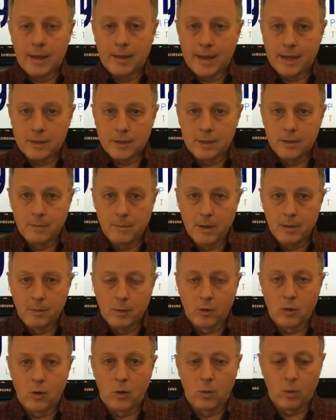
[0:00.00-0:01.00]
That's the
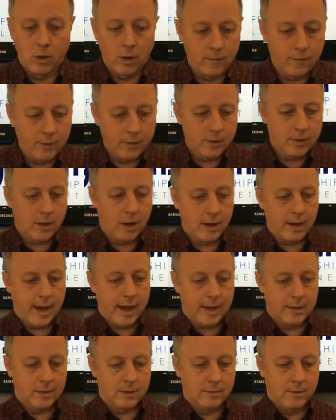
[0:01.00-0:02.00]
biblical word for
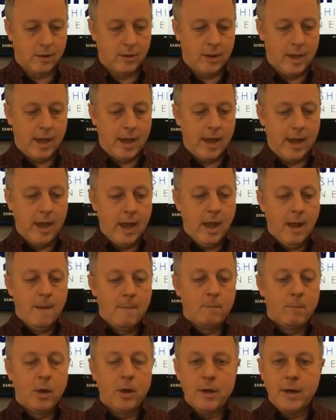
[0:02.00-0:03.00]
sarcasm, okay?
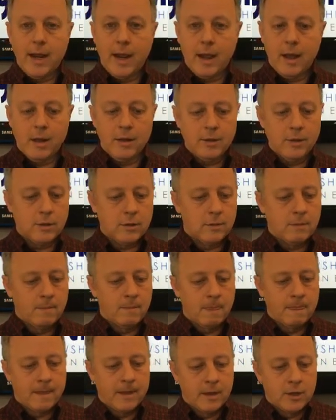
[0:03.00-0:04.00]
Put downs,
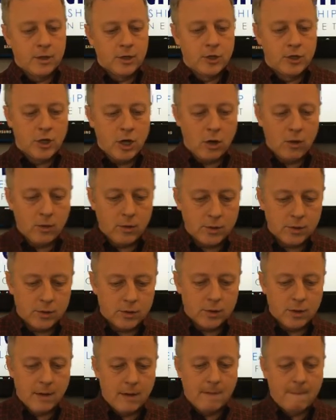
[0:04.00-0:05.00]

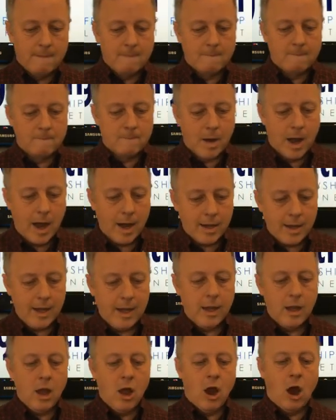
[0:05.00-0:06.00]
jokes,
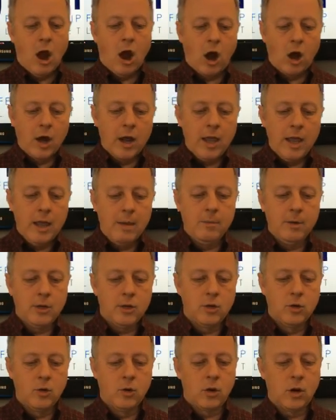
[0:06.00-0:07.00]
mocking are
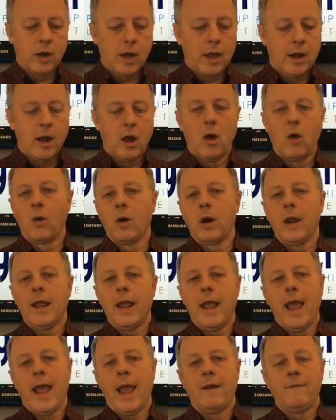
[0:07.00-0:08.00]
immature and only
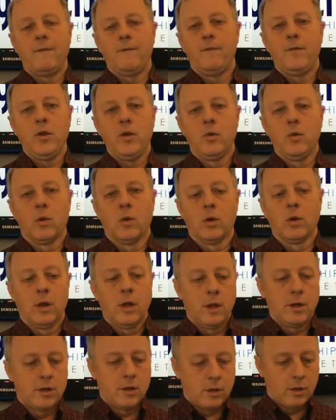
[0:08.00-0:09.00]
add fuel
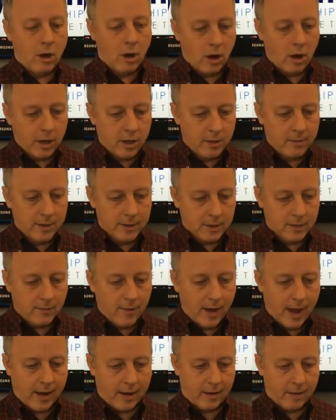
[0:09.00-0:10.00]
to the argument's
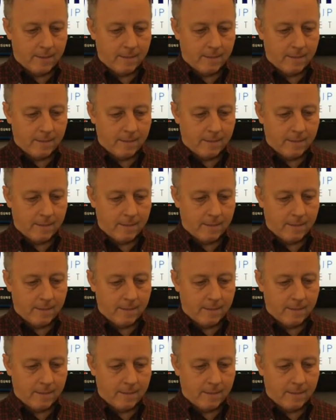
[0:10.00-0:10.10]
fire.